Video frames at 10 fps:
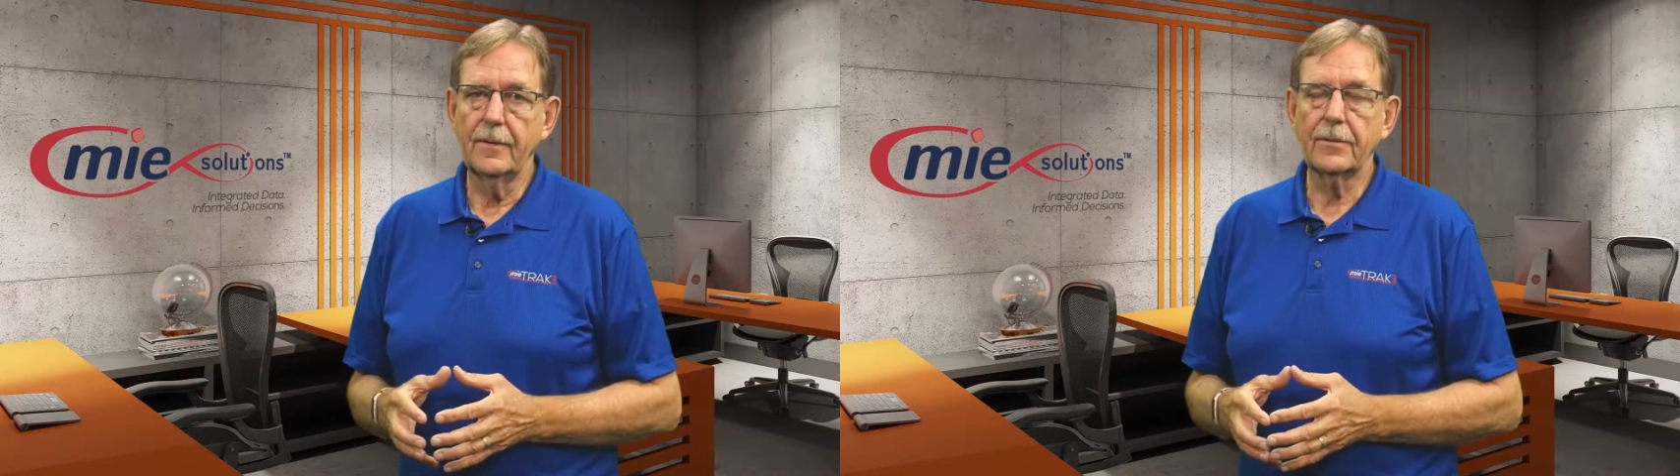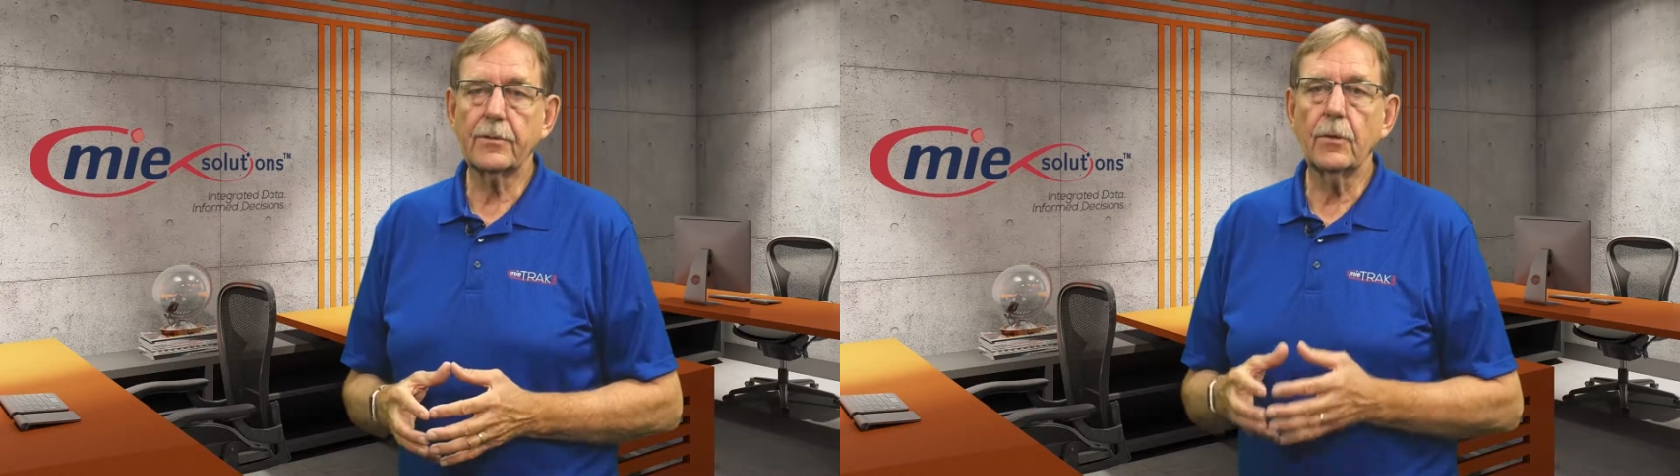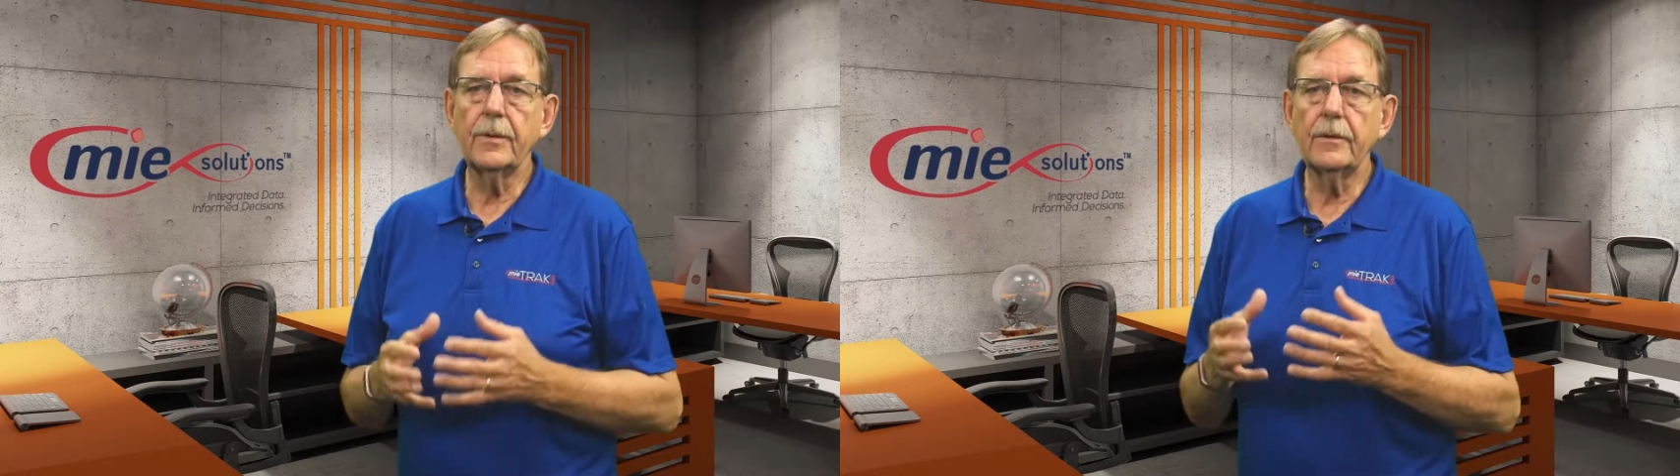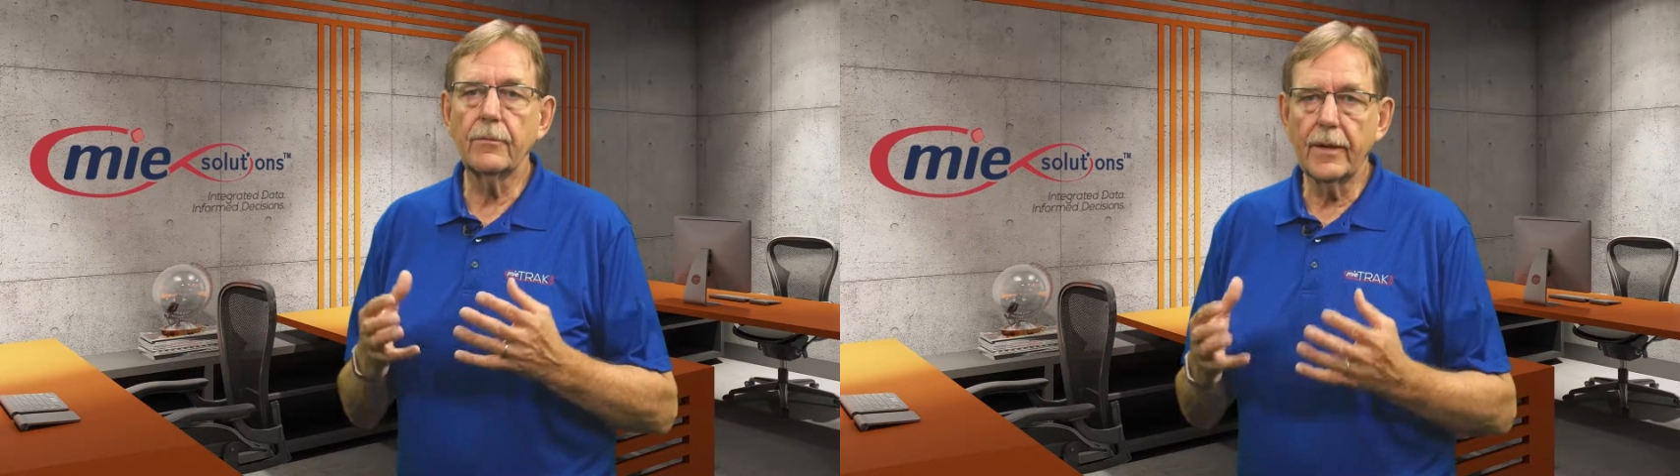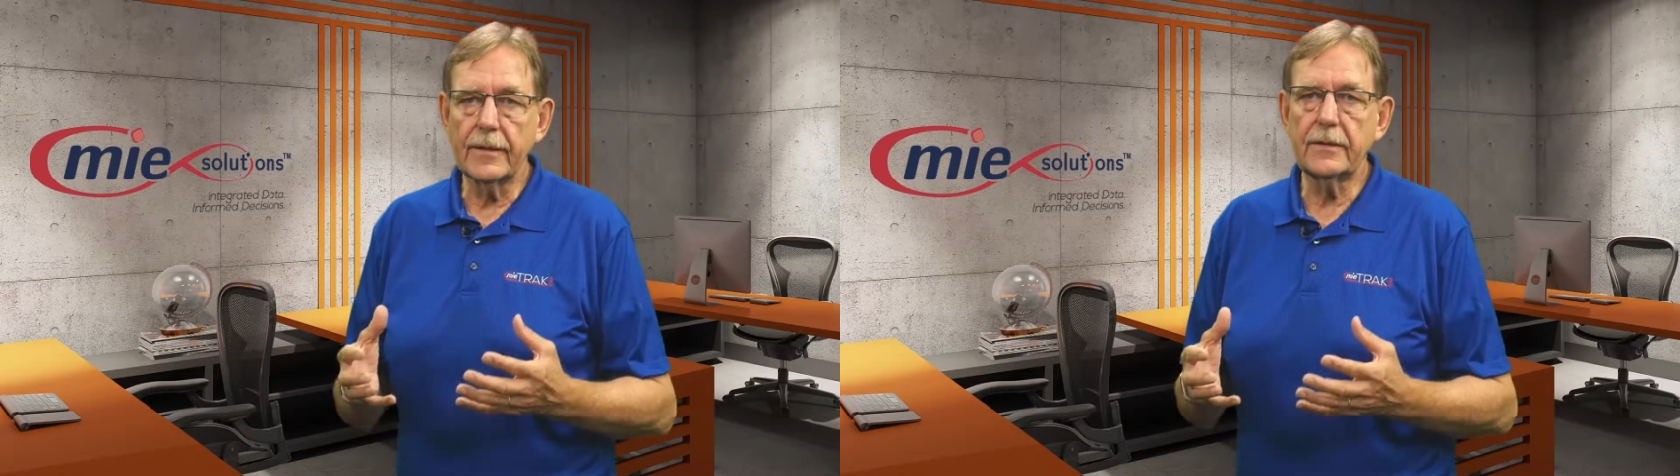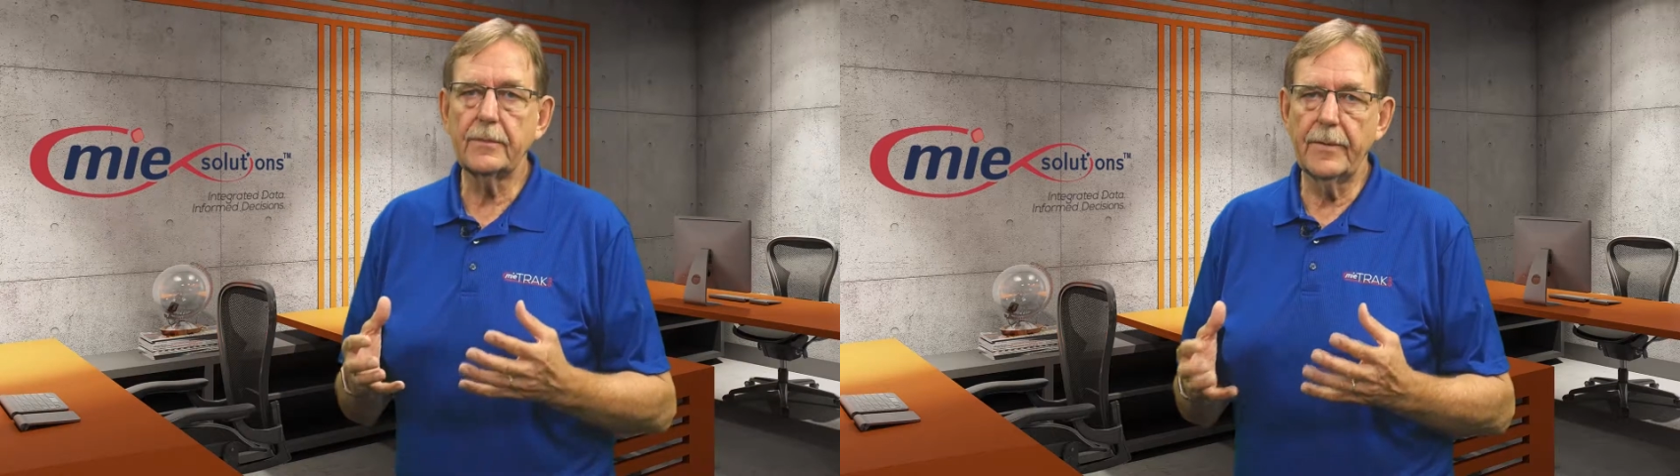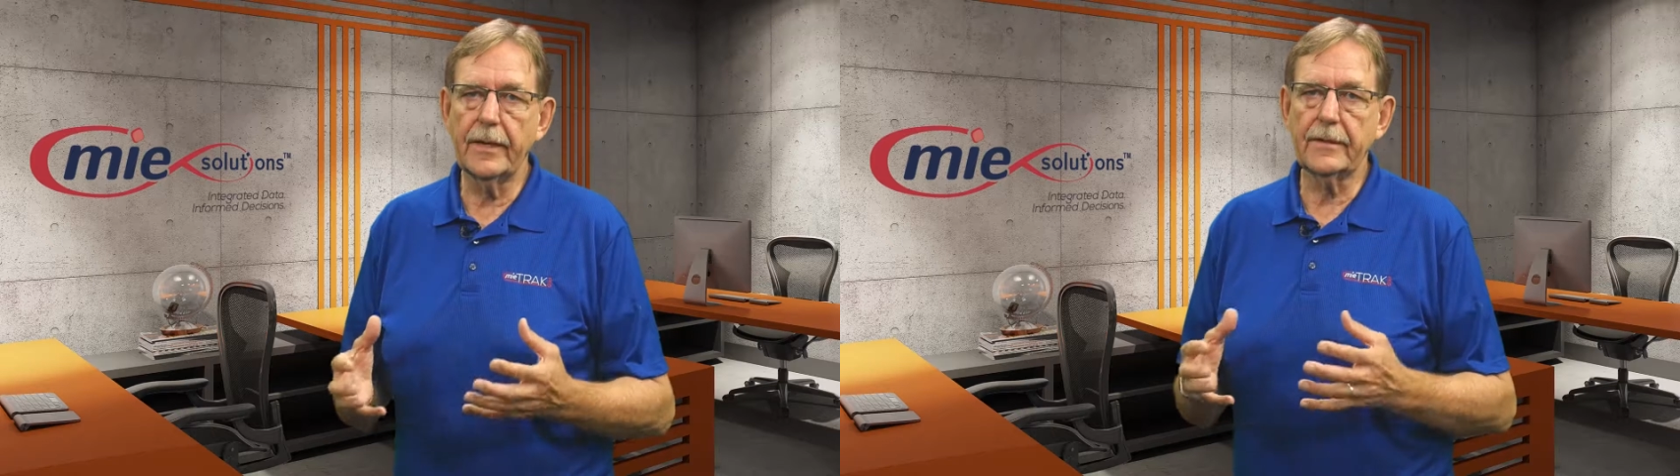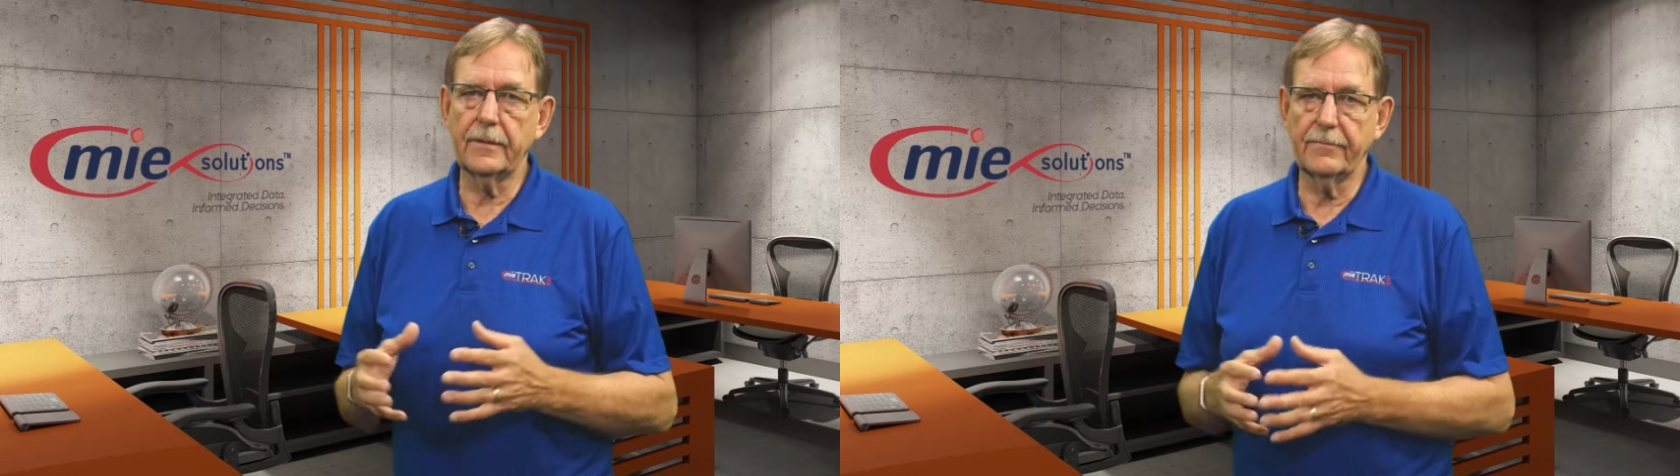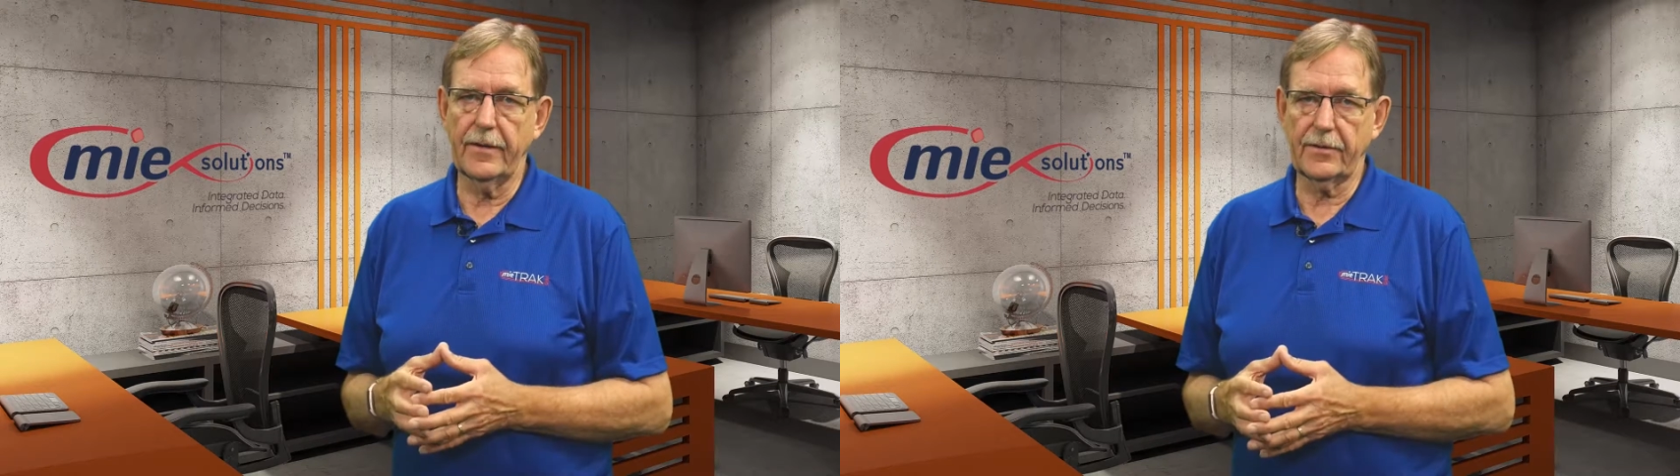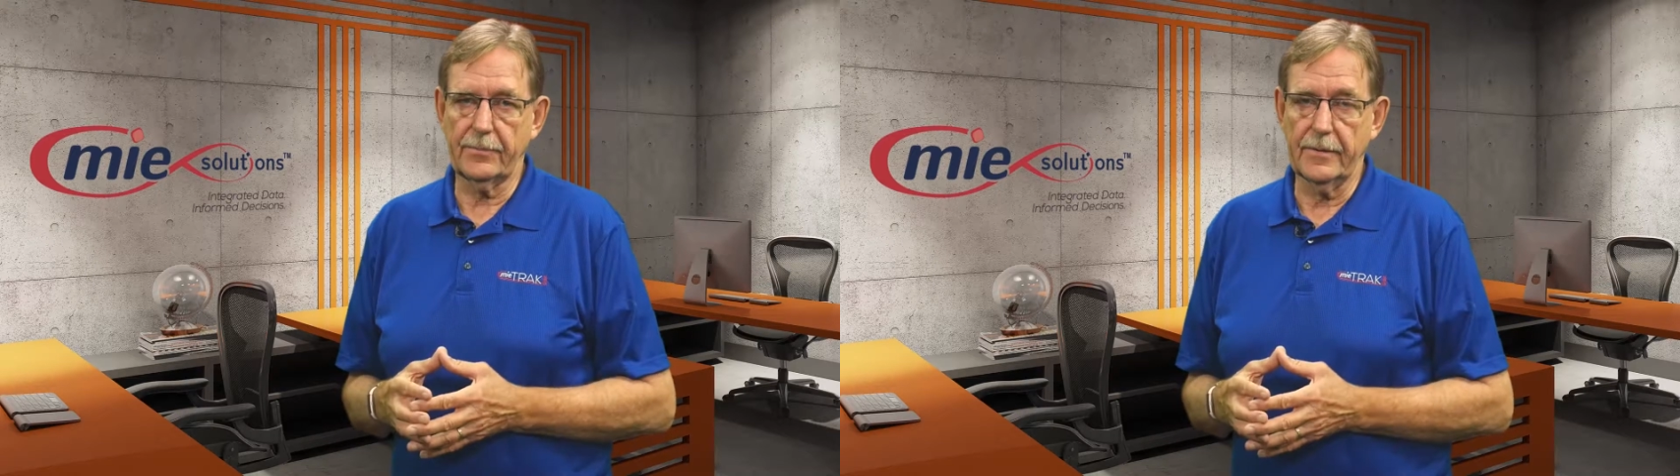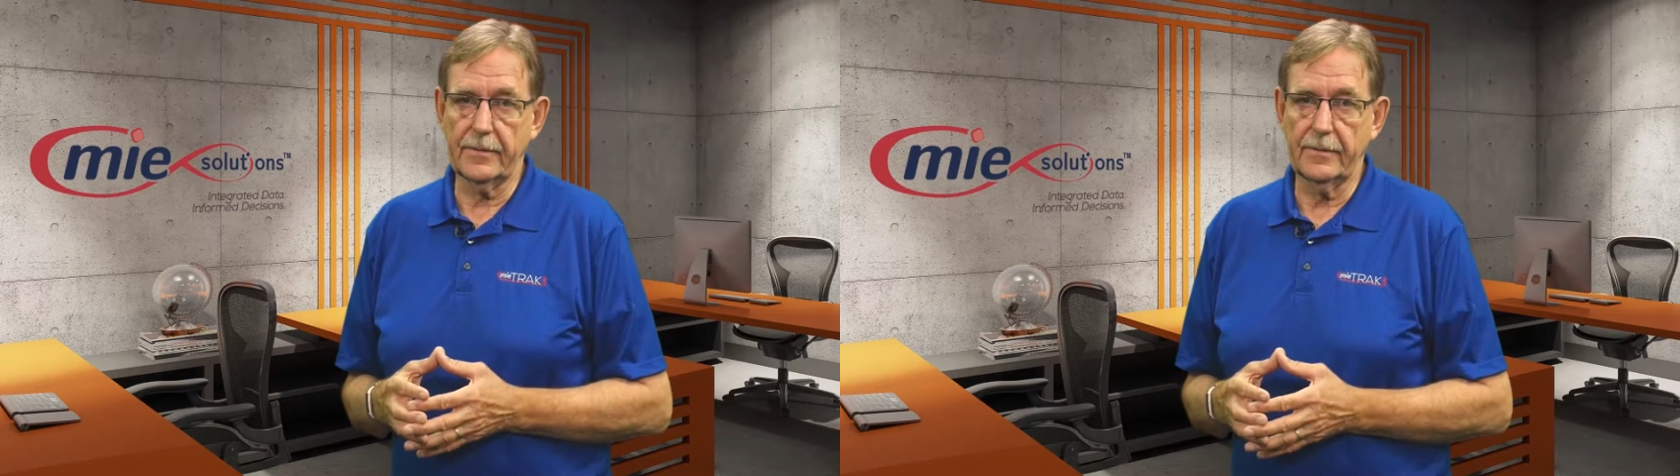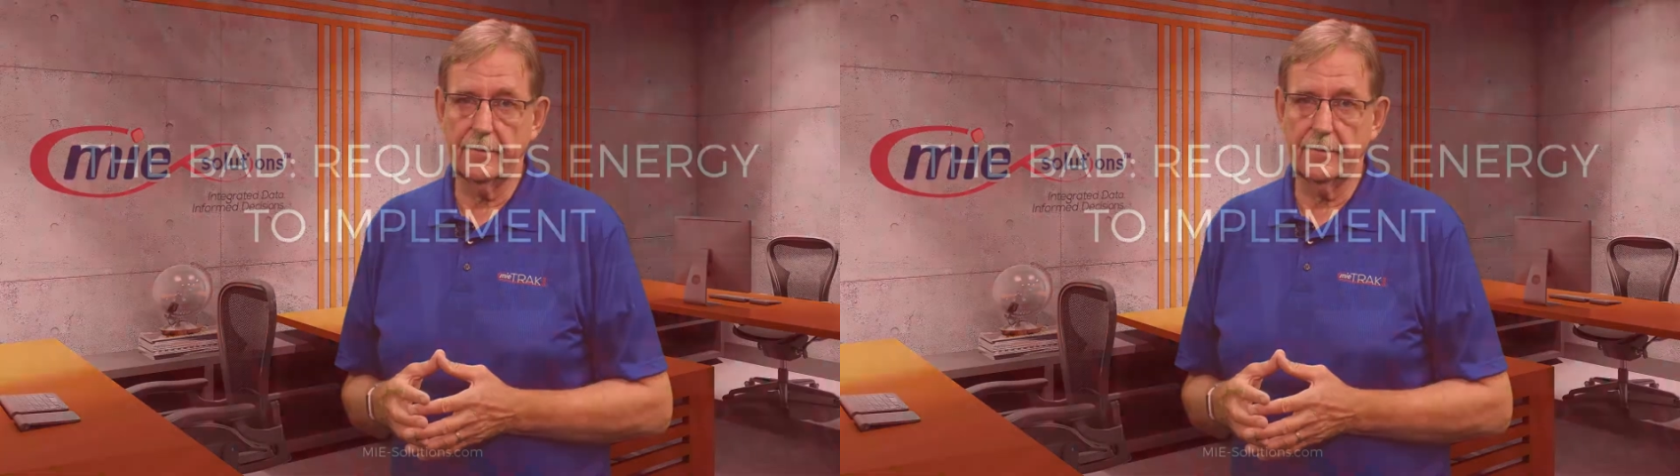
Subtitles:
so be ready to make an investment.